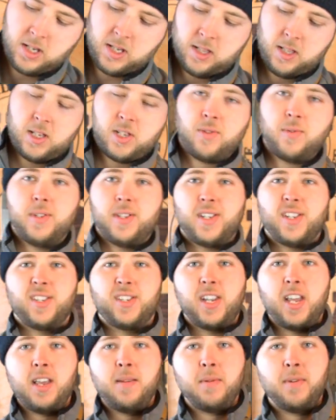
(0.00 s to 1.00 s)
This one's the
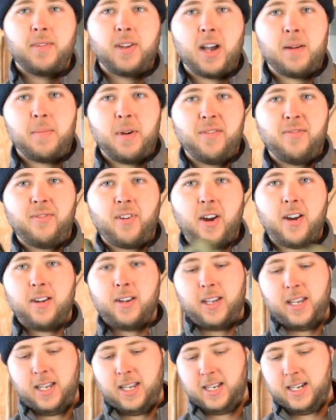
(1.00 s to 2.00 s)
same. I've got my
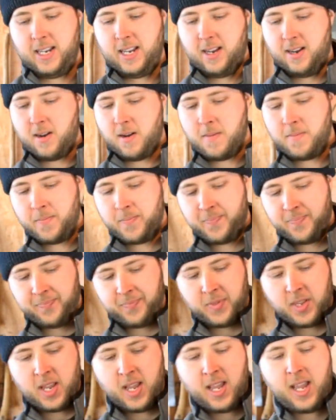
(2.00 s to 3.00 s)
fire kit in here.
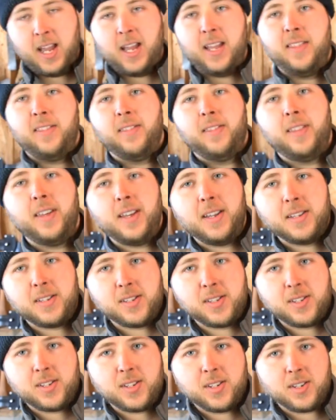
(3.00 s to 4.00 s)
And
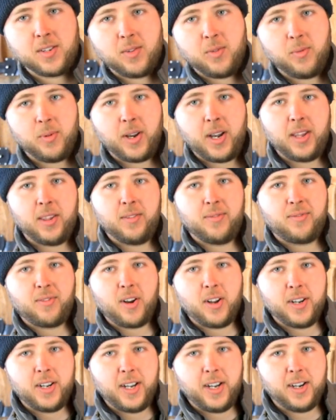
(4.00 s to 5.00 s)
this one on the
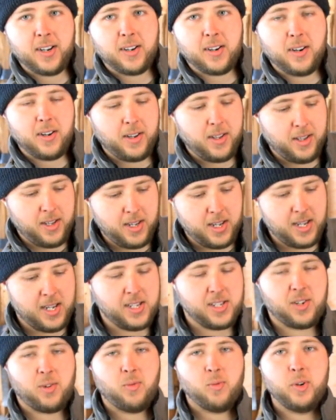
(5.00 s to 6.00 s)
front here
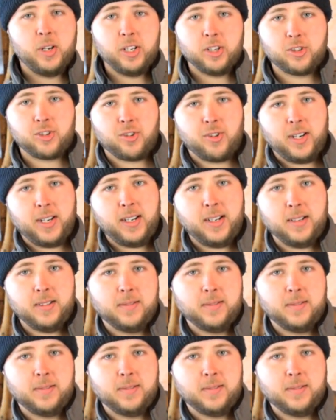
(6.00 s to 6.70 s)
is a real treat.